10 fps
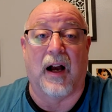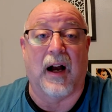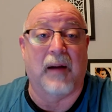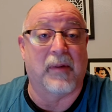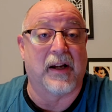
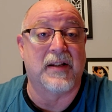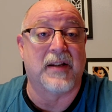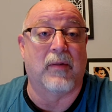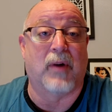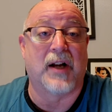like I
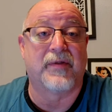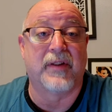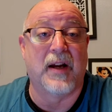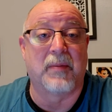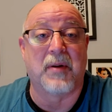said, watch for
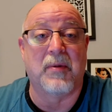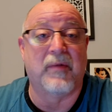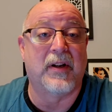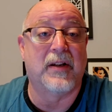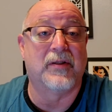the upcoming
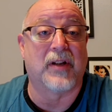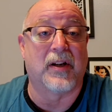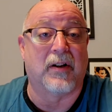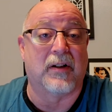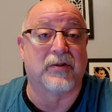videos
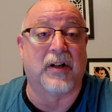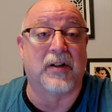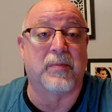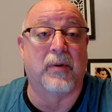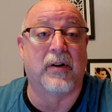on the
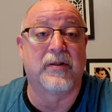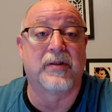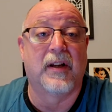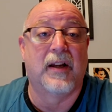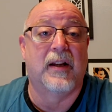All-Star
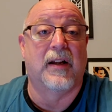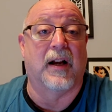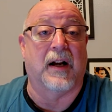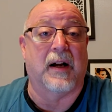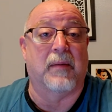Sports.
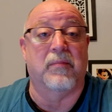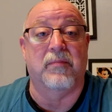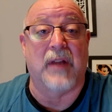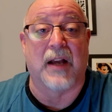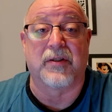
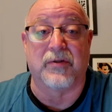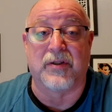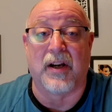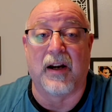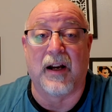Not So
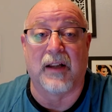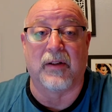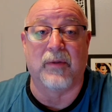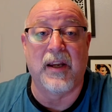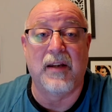Scary
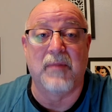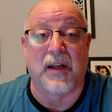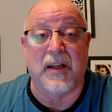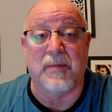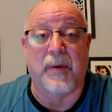Halloween,
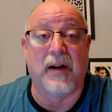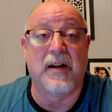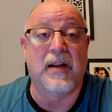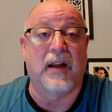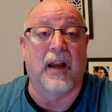Mickey's
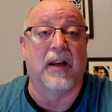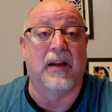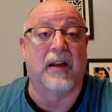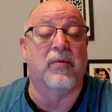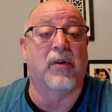Party, and
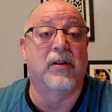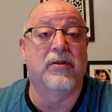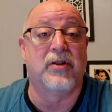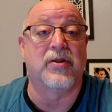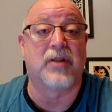then
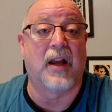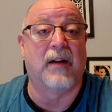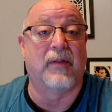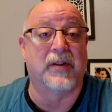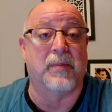one just kind
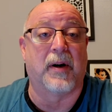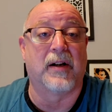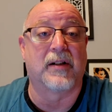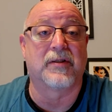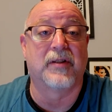of on the
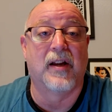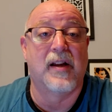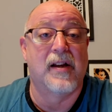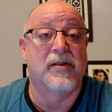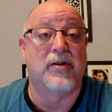parks,
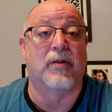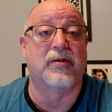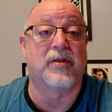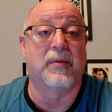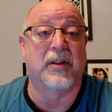
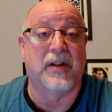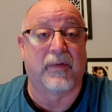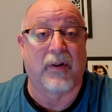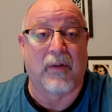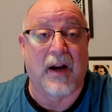showing some of the
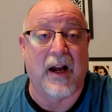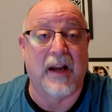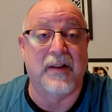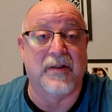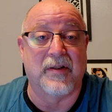different
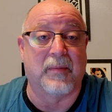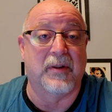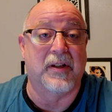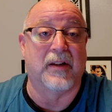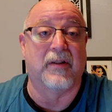rides and some
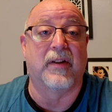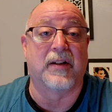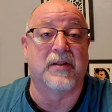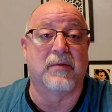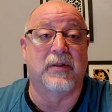of the other
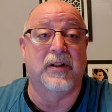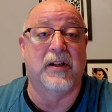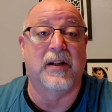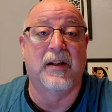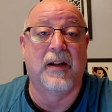things that we
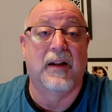did